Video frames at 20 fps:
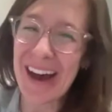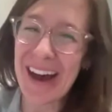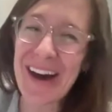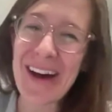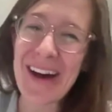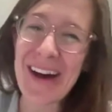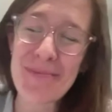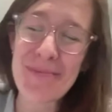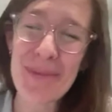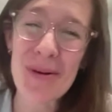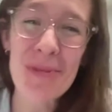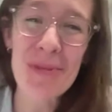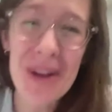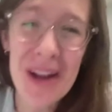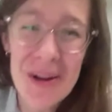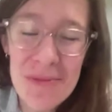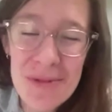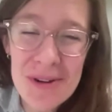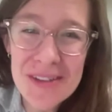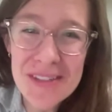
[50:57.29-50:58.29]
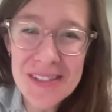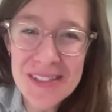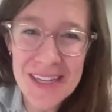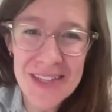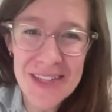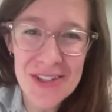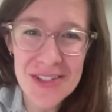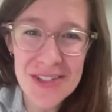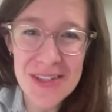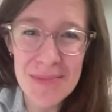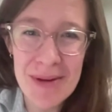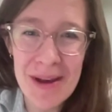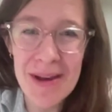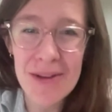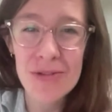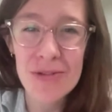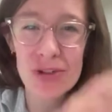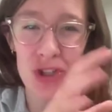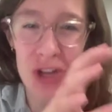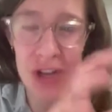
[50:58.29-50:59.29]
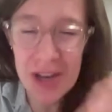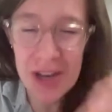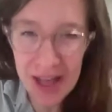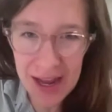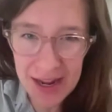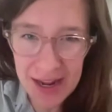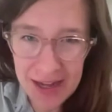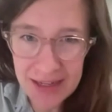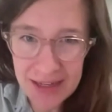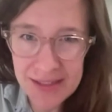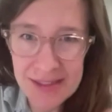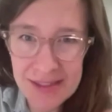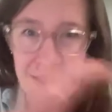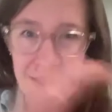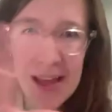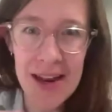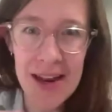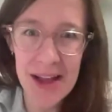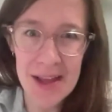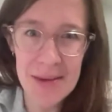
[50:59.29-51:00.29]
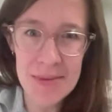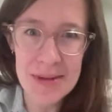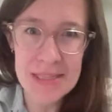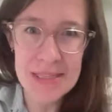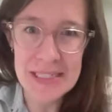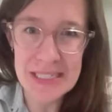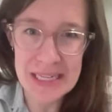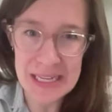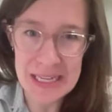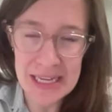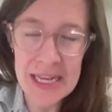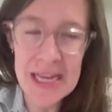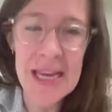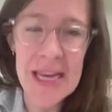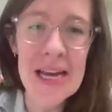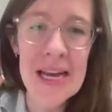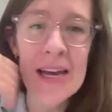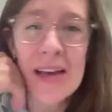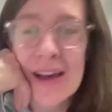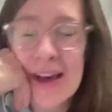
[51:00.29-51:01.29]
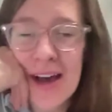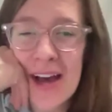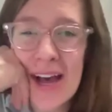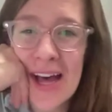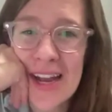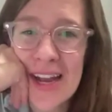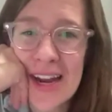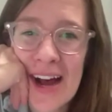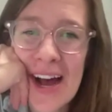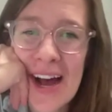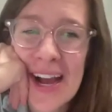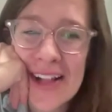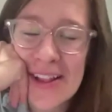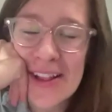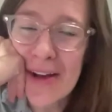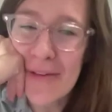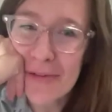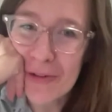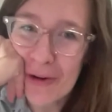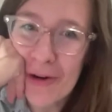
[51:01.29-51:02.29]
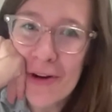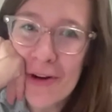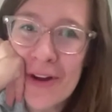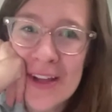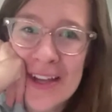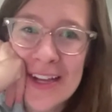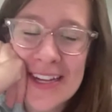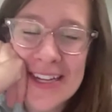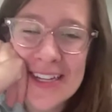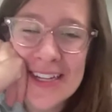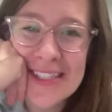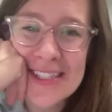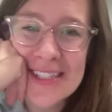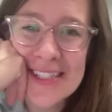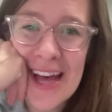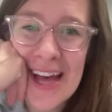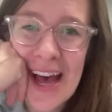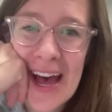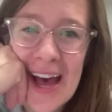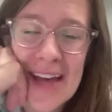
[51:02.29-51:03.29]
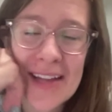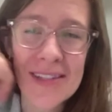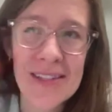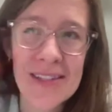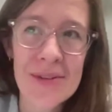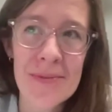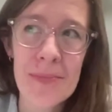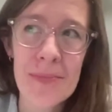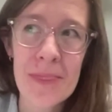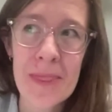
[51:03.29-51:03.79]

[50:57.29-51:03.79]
Um, but what I will say just about genetics IBD uh, at a high level is that